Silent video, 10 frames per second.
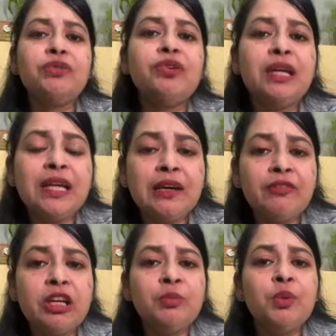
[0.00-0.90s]
which are freely
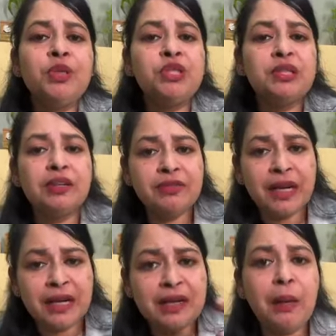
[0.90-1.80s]
available, which give
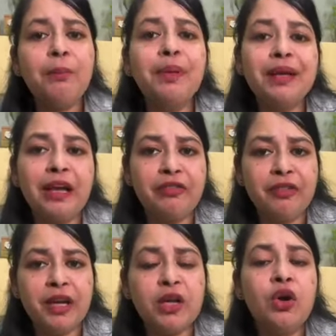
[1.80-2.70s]
that numbing
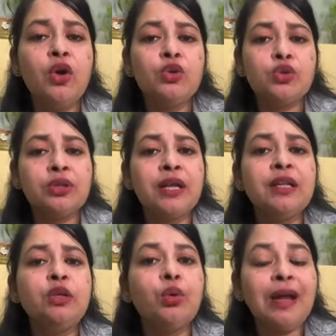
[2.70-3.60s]
effect so that
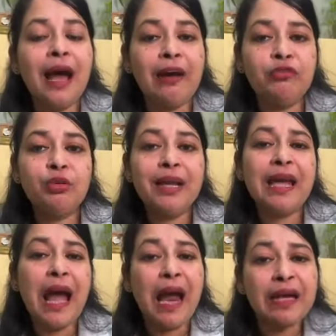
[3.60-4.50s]
they don't have to
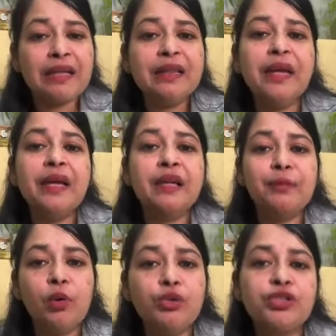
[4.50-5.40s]
like handle their
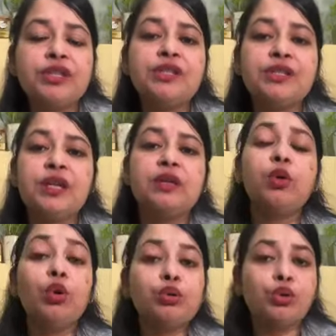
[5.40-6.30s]
emotions
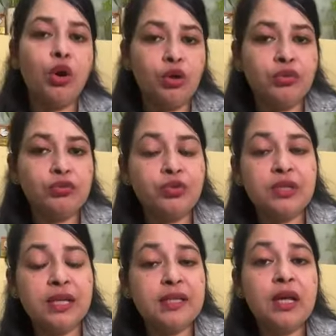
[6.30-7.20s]
and go through all of
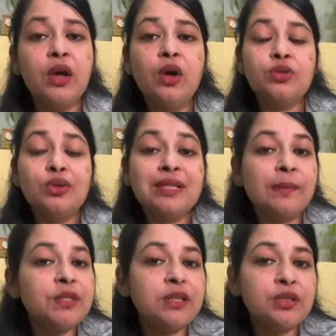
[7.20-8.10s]
those things. So
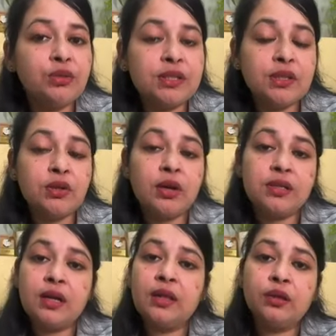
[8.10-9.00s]
substance use
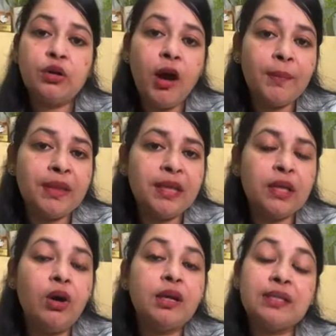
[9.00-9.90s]
disorders are another common
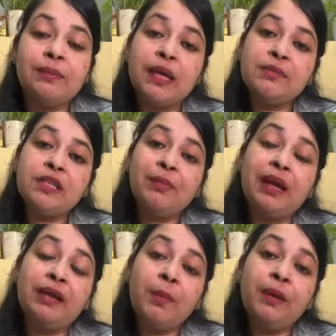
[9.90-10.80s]
thing, or sometimes they may
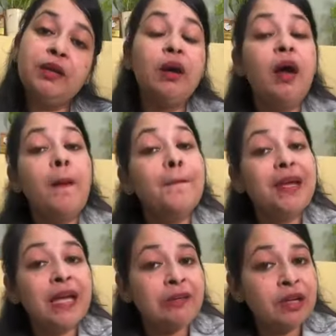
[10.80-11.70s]
end up in
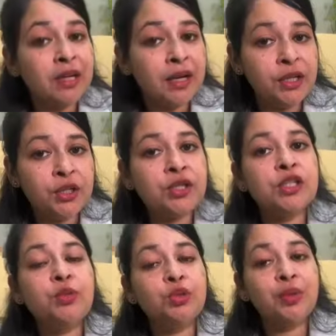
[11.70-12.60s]
behavioral
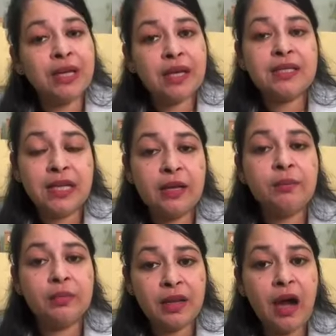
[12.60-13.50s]
addictions, which we are
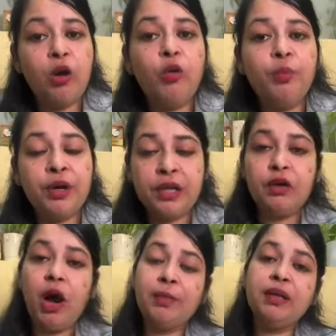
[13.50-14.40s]
seeing now pretty
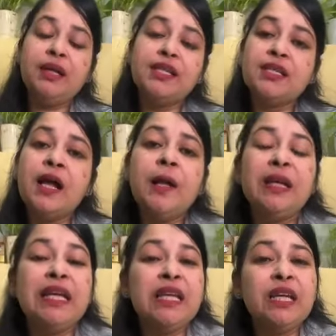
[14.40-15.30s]
common, is
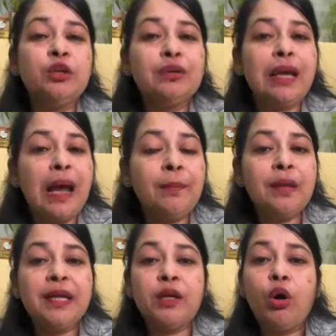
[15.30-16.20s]
either into
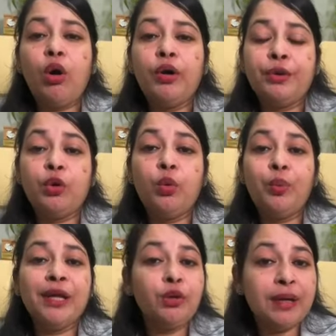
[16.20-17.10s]
gambling or you know
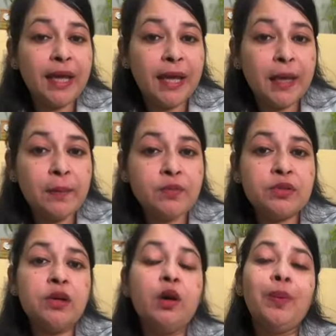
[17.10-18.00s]
video
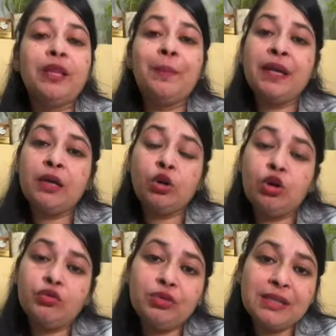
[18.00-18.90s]
games with the betting and
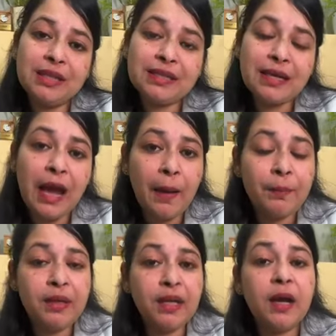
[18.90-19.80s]
all of those things that are
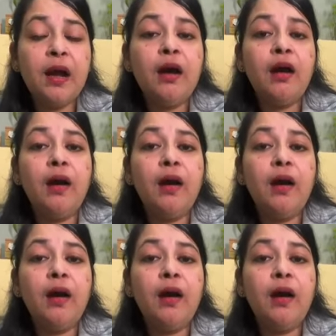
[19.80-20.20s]
happening.